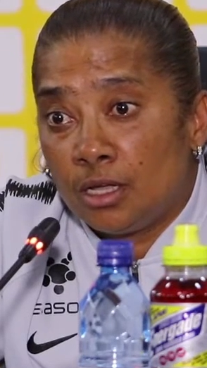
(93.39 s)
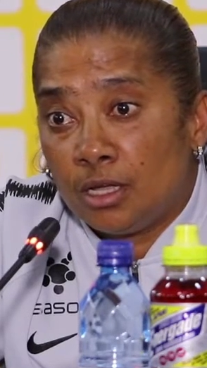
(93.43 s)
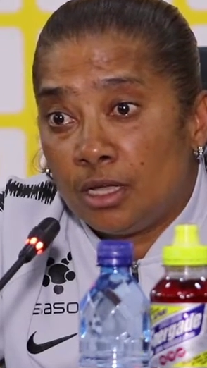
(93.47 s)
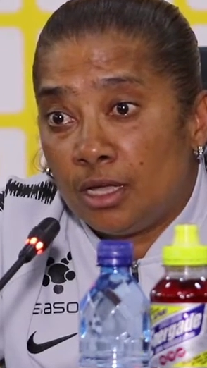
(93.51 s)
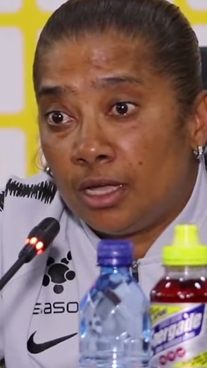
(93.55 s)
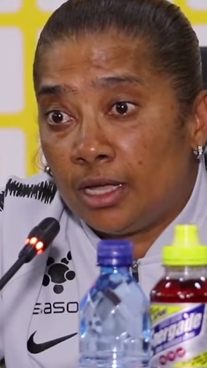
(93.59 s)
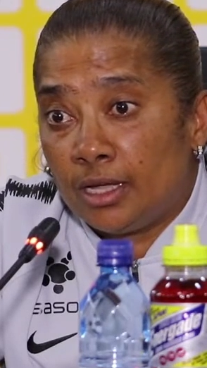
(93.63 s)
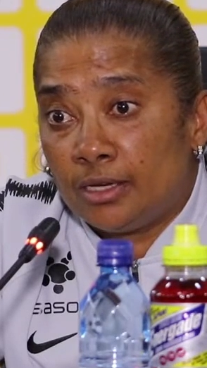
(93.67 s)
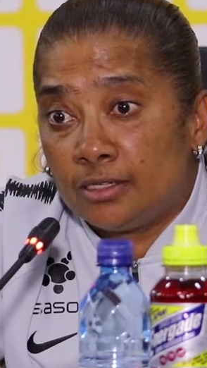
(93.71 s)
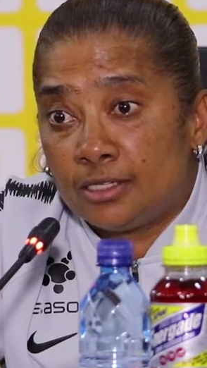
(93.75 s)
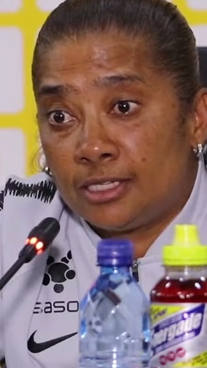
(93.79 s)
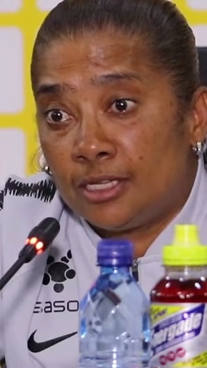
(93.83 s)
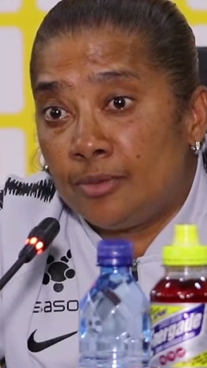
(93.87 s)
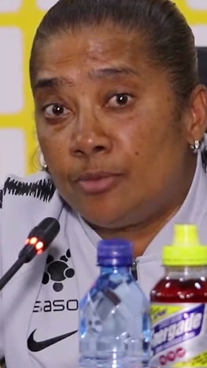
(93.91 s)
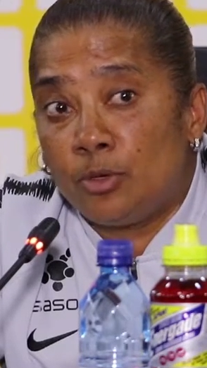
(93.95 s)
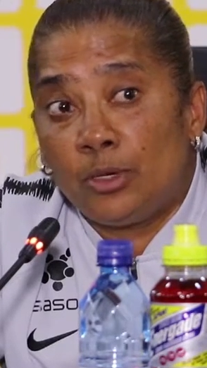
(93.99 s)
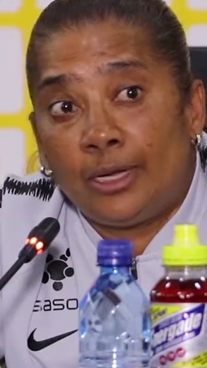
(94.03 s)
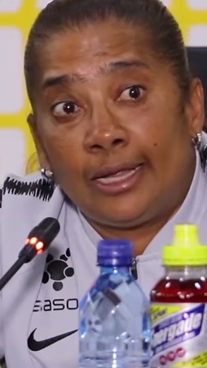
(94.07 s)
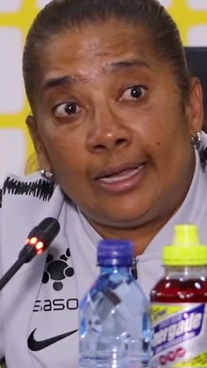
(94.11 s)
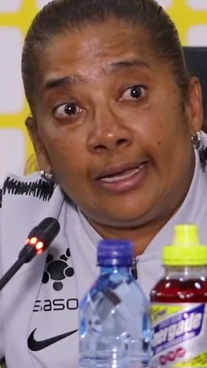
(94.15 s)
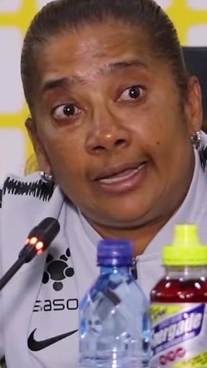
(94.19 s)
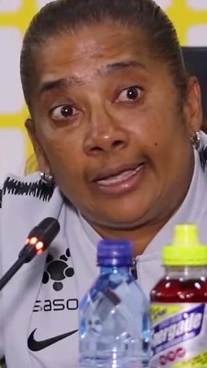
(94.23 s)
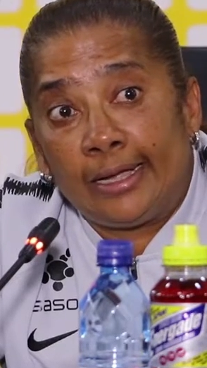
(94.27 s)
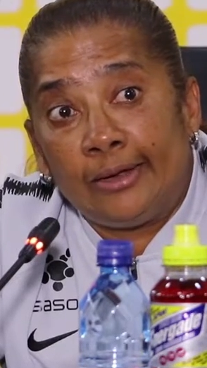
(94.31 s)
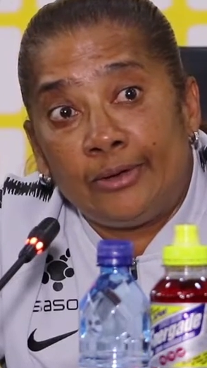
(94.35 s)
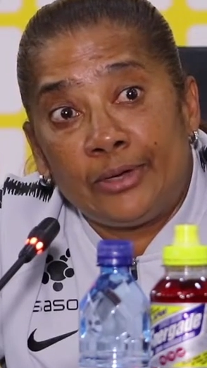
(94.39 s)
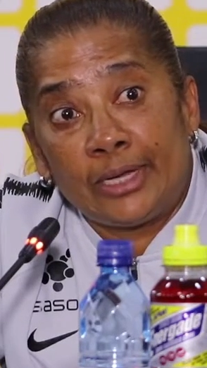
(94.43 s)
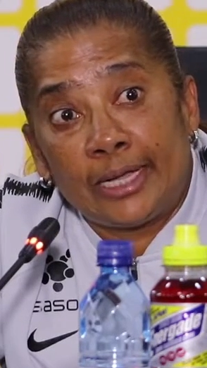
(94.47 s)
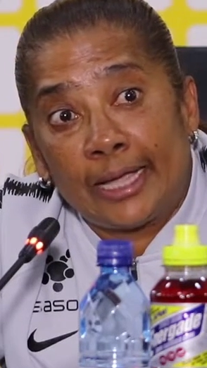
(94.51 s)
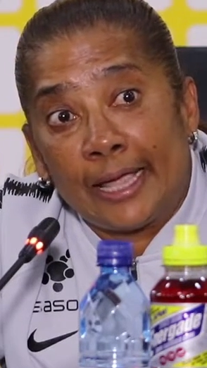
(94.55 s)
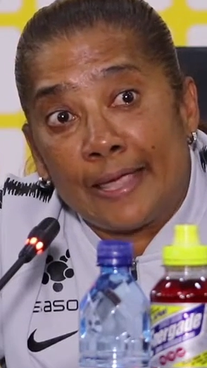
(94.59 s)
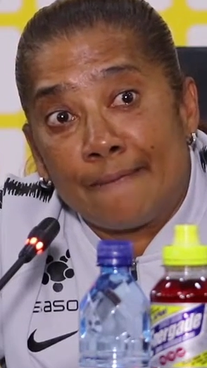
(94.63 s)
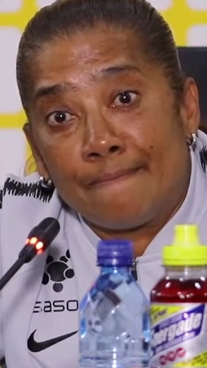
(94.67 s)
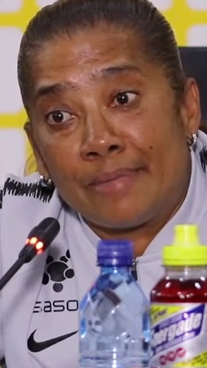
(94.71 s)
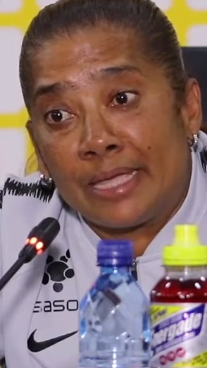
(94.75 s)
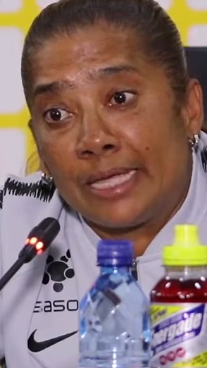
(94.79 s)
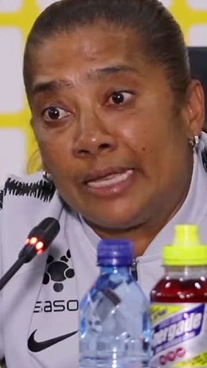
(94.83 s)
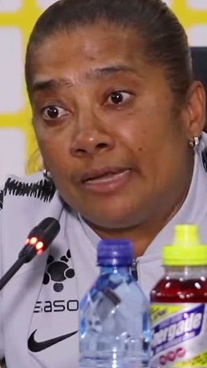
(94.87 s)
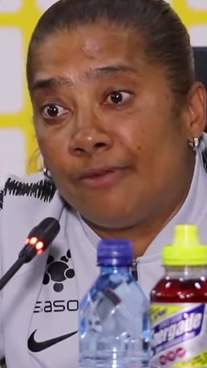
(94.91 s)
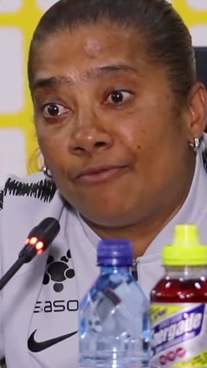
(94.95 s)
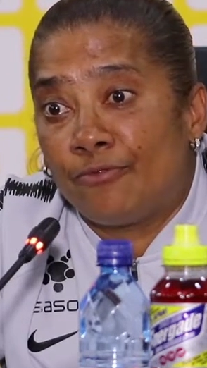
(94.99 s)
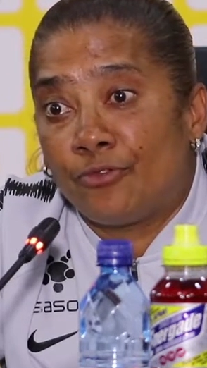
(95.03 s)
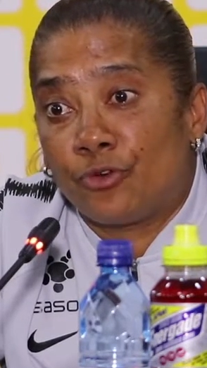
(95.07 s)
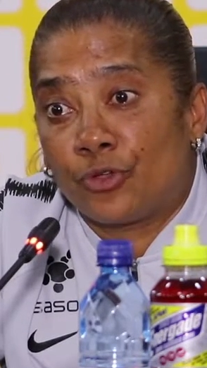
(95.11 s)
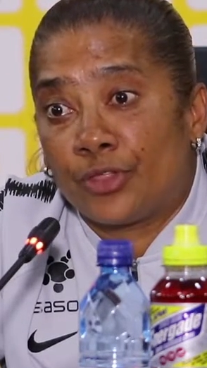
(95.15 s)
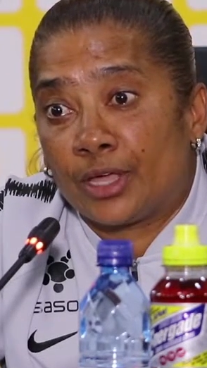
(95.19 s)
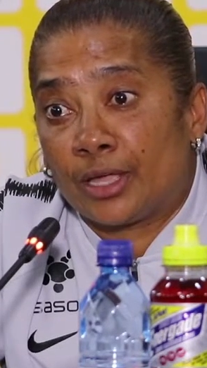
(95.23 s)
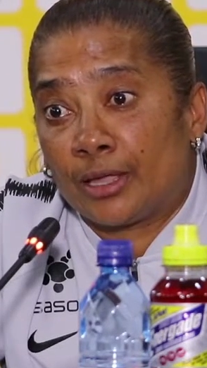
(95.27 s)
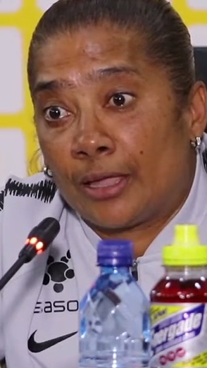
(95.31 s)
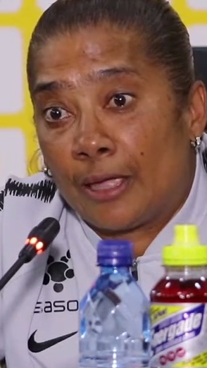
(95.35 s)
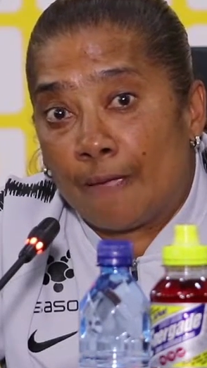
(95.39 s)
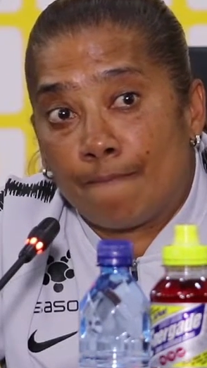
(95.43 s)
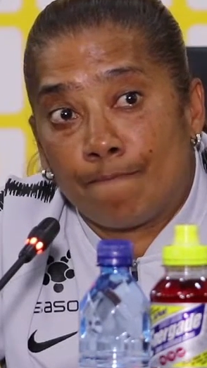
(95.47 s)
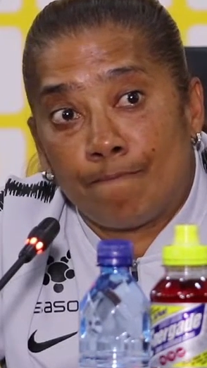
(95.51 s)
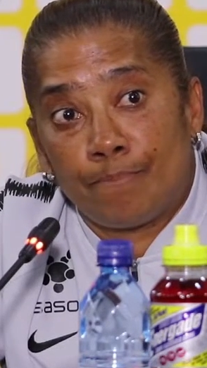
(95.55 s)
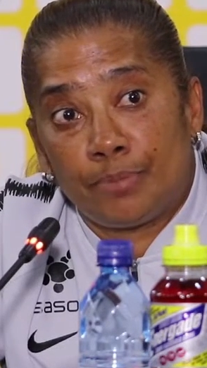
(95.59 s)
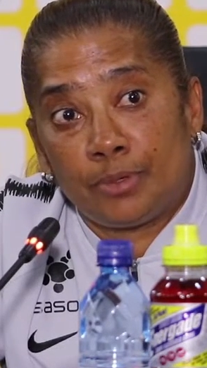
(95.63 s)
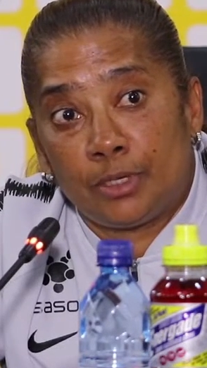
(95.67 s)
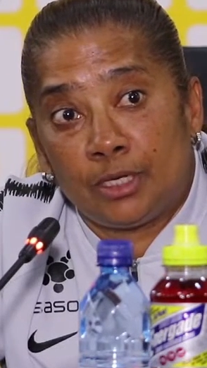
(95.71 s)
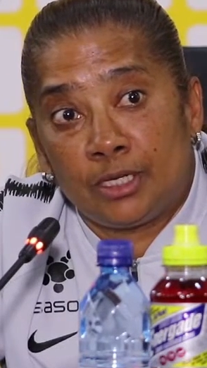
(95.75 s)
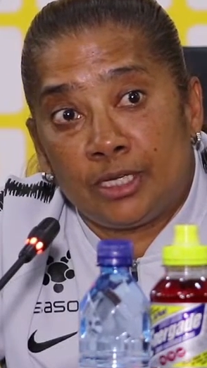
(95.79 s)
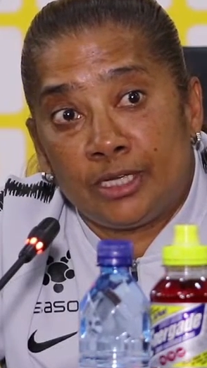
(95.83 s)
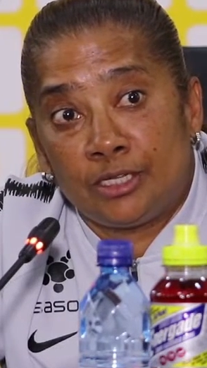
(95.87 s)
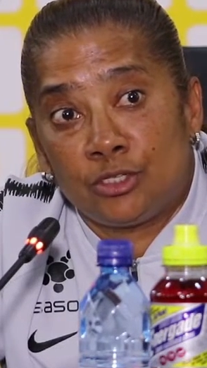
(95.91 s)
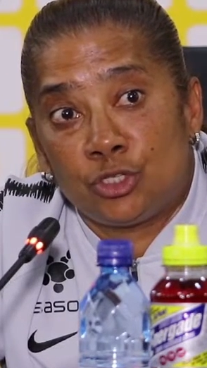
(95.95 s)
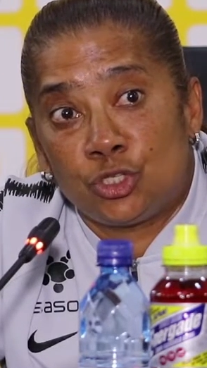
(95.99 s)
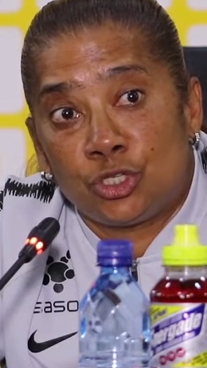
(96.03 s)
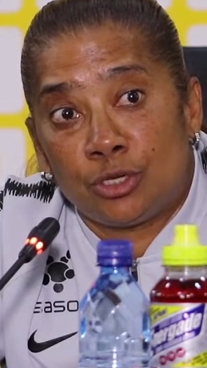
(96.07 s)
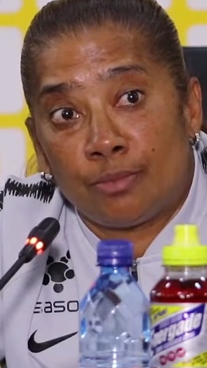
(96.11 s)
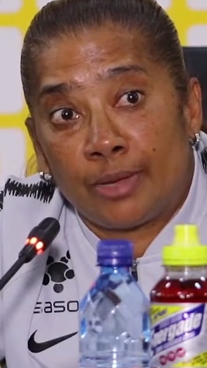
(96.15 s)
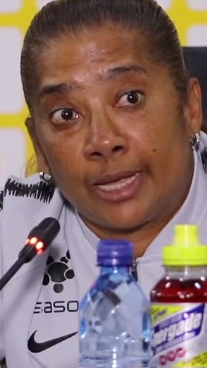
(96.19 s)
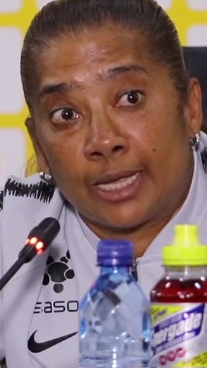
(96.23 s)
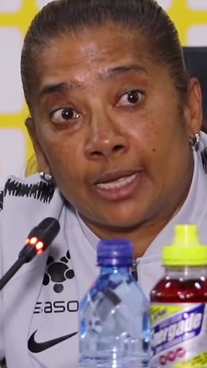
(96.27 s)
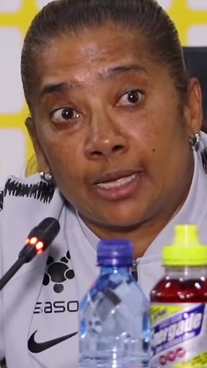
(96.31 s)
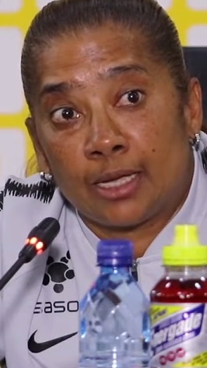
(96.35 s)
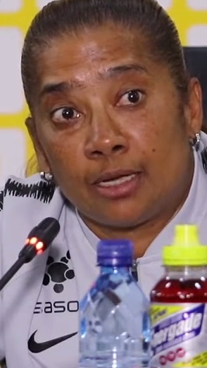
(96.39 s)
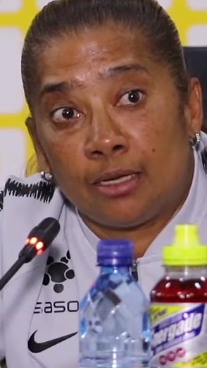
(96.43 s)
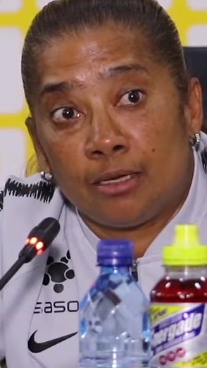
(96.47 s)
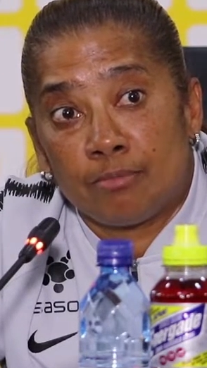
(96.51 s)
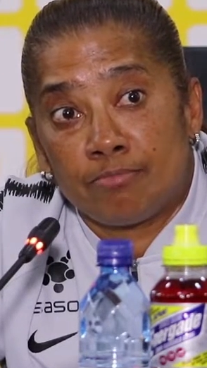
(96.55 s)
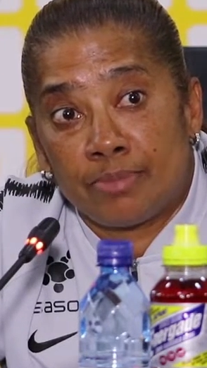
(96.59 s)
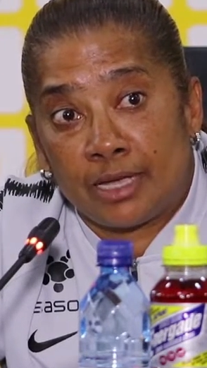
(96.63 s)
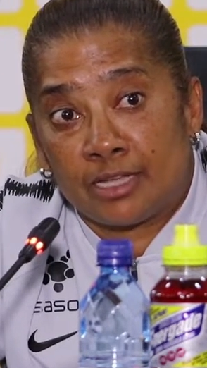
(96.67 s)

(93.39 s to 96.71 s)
And Sibulele only came in for the camp against Jamaica,